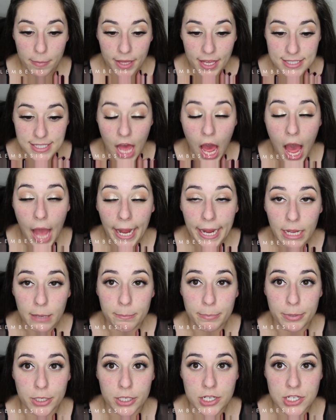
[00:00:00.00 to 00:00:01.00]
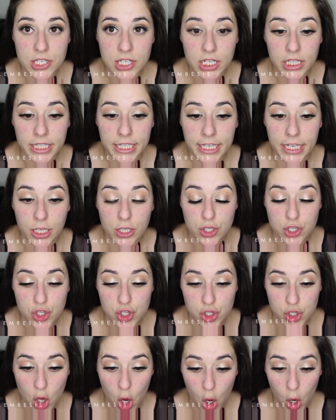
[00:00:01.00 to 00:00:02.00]
because I am personally
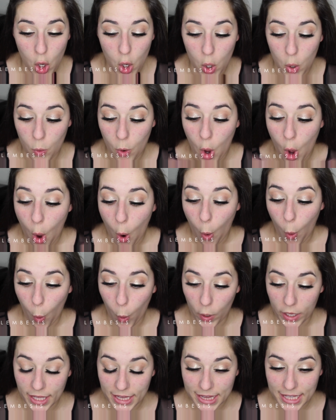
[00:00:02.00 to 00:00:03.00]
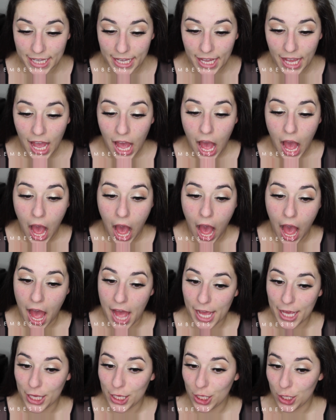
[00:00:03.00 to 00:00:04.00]
so oily.
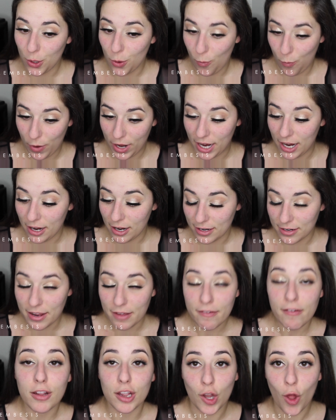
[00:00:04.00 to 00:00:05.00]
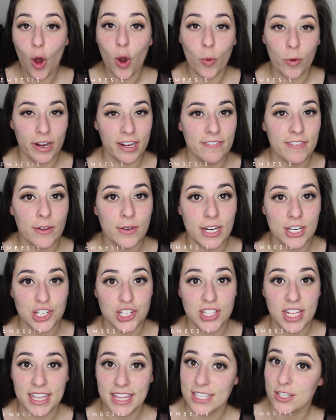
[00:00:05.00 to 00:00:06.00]
I wear long wearing
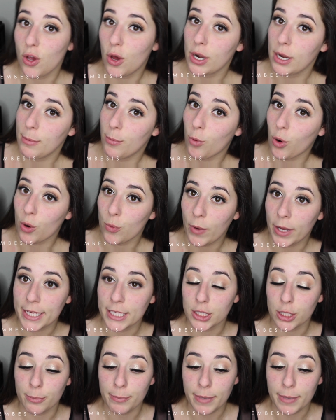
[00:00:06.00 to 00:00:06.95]
foundations like this on a more regular